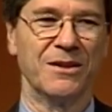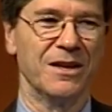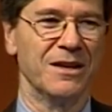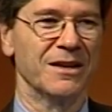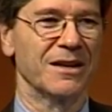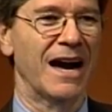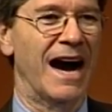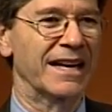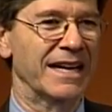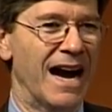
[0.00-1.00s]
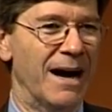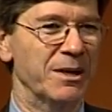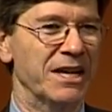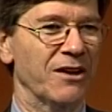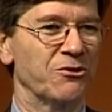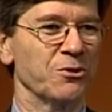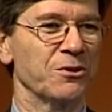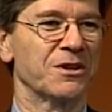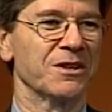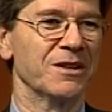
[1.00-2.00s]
the uh, Atacama Desert uh,